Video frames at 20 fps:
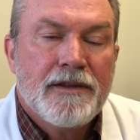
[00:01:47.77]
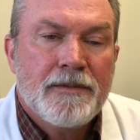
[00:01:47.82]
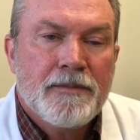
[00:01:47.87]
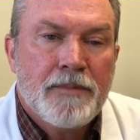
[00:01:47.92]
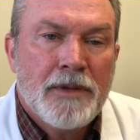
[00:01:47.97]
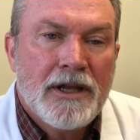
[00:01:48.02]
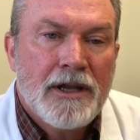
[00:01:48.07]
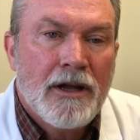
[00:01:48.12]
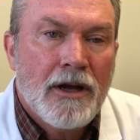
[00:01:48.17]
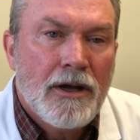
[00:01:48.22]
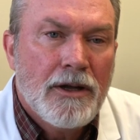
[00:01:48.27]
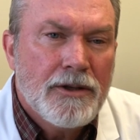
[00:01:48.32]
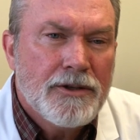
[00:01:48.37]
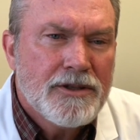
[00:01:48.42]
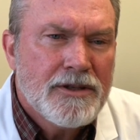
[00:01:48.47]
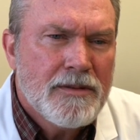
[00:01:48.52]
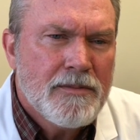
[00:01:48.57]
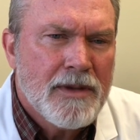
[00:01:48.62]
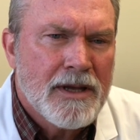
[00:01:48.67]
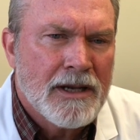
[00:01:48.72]
But
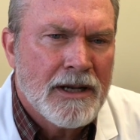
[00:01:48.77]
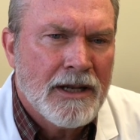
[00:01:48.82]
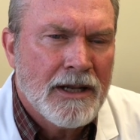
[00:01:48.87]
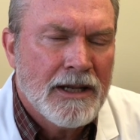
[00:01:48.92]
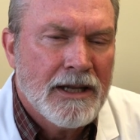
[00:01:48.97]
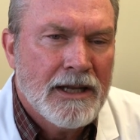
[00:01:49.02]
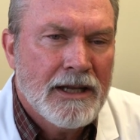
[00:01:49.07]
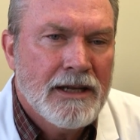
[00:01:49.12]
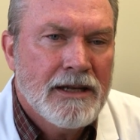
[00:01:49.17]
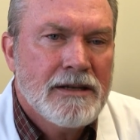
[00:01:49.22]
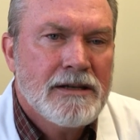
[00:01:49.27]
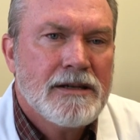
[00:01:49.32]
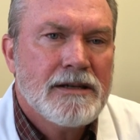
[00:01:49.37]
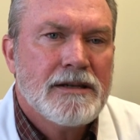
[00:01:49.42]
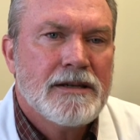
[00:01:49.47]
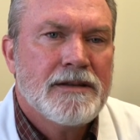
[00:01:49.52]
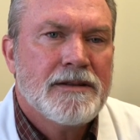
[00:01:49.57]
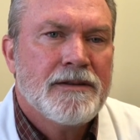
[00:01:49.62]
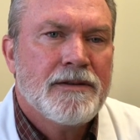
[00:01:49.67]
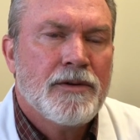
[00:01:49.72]
ultimately,
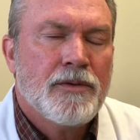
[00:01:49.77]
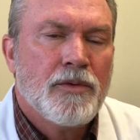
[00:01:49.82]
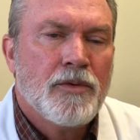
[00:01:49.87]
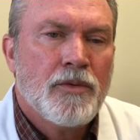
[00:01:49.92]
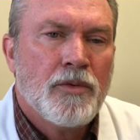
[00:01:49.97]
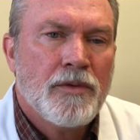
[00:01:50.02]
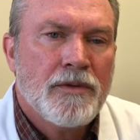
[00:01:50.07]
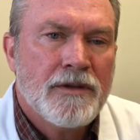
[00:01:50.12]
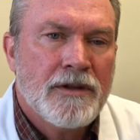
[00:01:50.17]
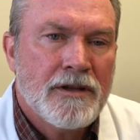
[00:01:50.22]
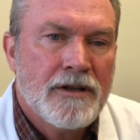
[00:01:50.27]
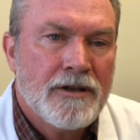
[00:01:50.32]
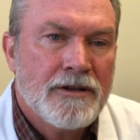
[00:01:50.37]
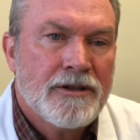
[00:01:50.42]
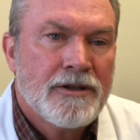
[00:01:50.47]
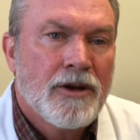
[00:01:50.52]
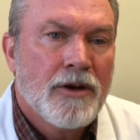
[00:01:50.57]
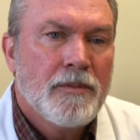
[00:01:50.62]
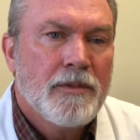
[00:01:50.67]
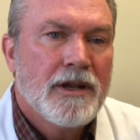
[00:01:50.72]
the
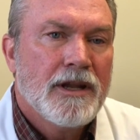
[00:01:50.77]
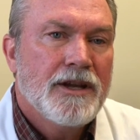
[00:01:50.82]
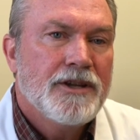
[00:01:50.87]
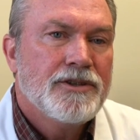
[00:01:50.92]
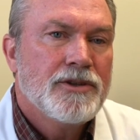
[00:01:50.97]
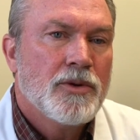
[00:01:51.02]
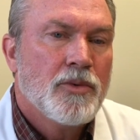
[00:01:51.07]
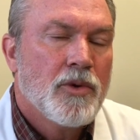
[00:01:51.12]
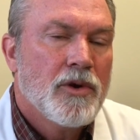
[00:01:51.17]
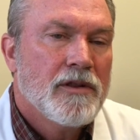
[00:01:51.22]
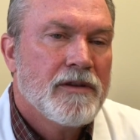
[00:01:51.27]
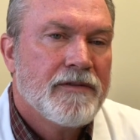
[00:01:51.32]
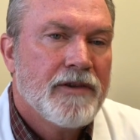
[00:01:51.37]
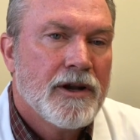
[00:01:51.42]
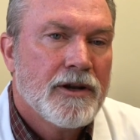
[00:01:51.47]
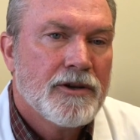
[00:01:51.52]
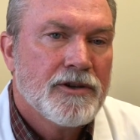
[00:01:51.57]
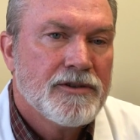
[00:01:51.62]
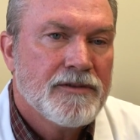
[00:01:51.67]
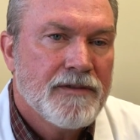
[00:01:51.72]
determination of whether
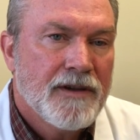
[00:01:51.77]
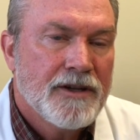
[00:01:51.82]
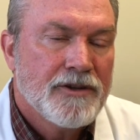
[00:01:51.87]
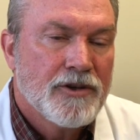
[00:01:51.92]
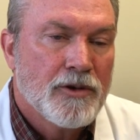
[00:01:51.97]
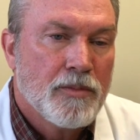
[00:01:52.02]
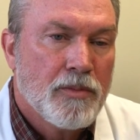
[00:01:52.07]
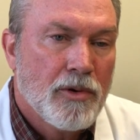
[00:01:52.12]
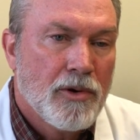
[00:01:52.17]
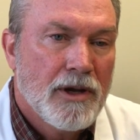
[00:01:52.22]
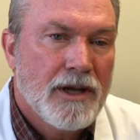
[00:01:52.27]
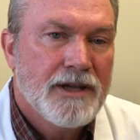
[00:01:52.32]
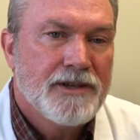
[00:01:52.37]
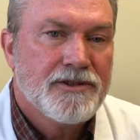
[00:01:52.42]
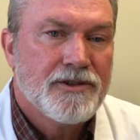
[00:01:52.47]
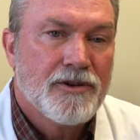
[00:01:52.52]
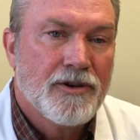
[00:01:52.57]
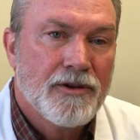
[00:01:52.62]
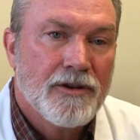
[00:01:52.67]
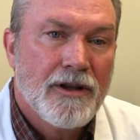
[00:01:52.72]
varicose veins are
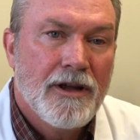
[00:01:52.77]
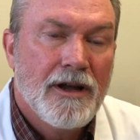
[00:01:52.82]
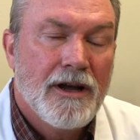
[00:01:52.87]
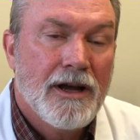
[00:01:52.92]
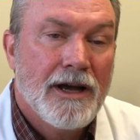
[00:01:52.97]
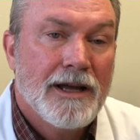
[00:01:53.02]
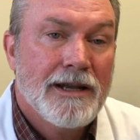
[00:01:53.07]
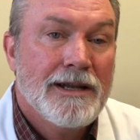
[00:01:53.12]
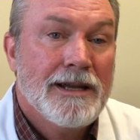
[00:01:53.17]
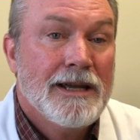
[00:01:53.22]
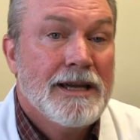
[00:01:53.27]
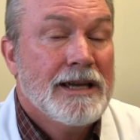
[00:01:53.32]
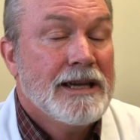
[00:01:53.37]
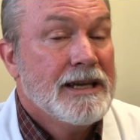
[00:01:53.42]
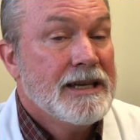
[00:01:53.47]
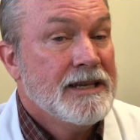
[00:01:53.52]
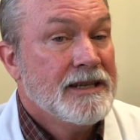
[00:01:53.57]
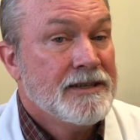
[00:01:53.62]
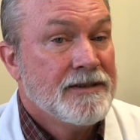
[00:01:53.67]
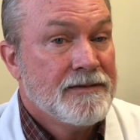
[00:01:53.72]
present or not
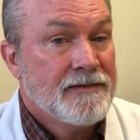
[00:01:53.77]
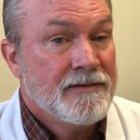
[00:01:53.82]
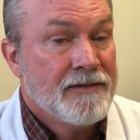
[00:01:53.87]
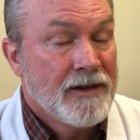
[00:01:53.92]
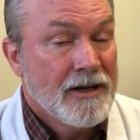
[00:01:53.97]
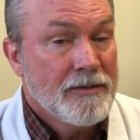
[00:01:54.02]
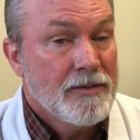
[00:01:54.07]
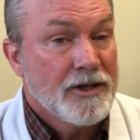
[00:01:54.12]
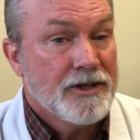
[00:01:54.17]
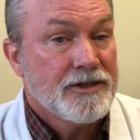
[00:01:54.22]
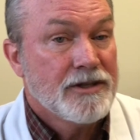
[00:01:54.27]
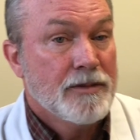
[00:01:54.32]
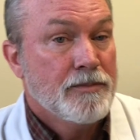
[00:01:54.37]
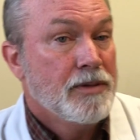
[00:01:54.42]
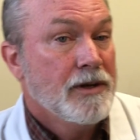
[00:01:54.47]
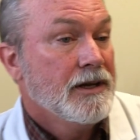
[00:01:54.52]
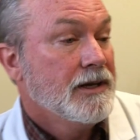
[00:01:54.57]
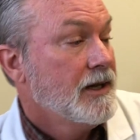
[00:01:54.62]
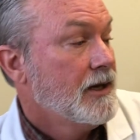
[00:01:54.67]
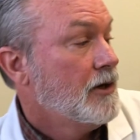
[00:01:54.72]
is very much
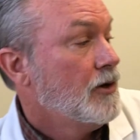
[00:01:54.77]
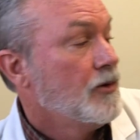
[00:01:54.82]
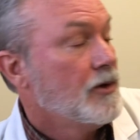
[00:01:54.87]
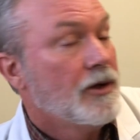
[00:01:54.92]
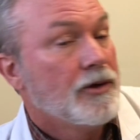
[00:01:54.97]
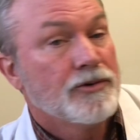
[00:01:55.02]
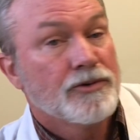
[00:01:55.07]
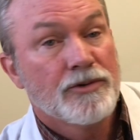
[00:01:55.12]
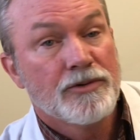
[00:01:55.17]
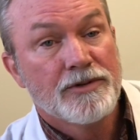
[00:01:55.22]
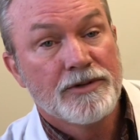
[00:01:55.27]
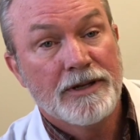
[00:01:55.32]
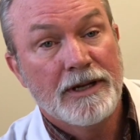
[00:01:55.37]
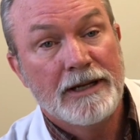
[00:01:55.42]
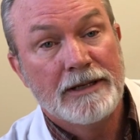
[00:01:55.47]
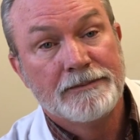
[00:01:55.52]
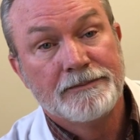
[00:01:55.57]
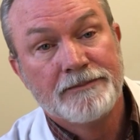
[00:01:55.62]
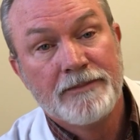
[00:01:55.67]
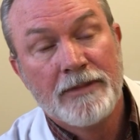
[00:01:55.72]
dependent on ultrasound.